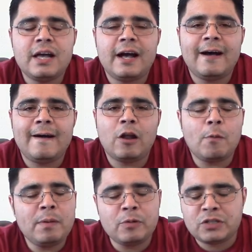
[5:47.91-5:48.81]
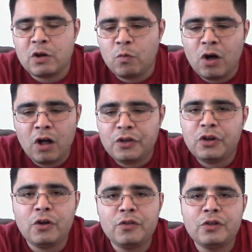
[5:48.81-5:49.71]
Uh, a lot of people say, well, you
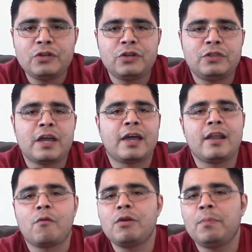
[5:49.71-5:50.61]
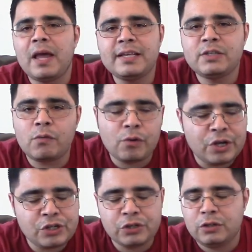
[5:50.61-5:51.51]
know, they, they cannot replace the
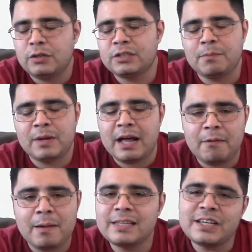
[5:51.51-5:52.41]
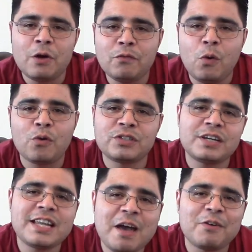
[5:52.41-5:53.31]
originals and blah, blah, blah. I say, of course,
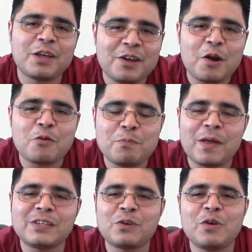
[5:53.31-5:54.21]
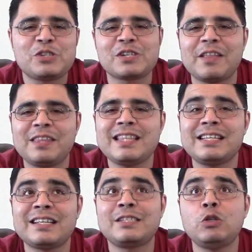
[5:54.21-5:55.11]
they're never going to replace the original. I think
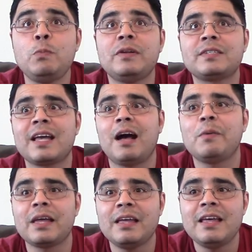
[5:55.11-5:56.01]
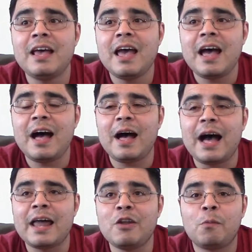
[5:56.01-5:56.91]
that's the stupidest comment uh,
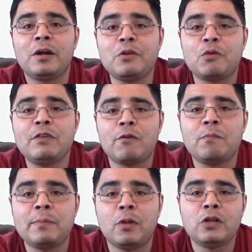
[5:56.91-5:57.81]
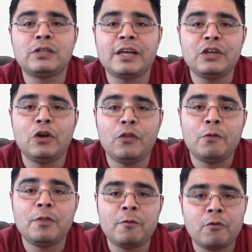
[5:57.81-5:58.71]
I normally read from people. It's like, you know, the,
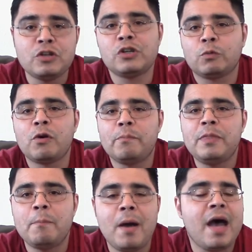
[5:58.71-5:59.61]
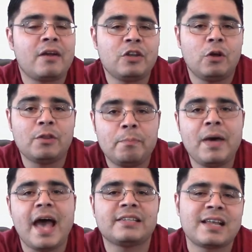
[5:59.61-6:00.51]
the original were the best, you know, the best.